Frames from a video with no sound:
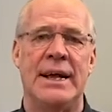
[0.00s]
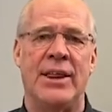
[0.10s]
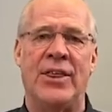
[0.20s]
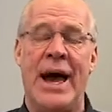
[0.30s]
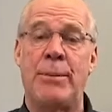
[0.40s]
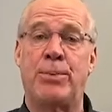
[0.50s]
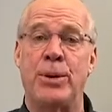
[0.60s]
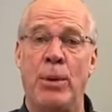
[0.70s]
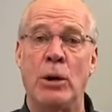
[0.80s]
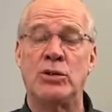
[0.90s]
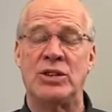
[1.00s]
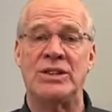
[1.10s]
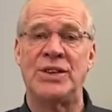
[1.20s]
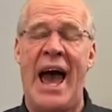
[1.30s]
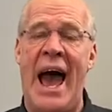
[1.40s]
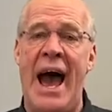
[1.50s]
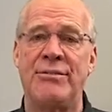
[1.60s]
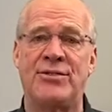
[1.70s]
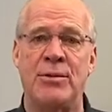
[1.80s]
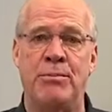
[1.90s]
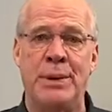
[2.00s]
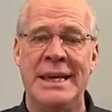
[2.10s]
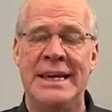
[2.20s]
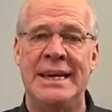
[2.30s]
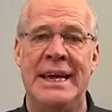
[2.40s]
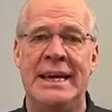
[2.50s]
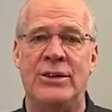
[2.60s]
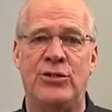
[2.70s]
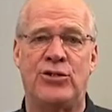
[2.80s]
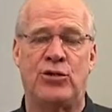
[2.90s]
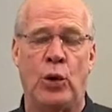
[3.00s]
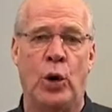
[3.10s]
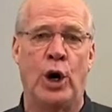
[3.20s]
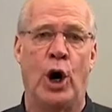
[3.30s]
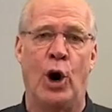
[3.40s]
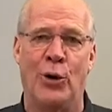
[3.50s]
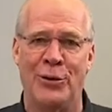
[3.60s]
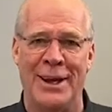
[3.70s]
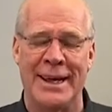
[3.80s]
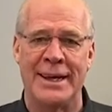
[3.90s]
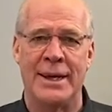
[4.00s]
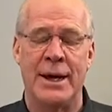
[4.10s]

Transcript: that promotions have to be in store only.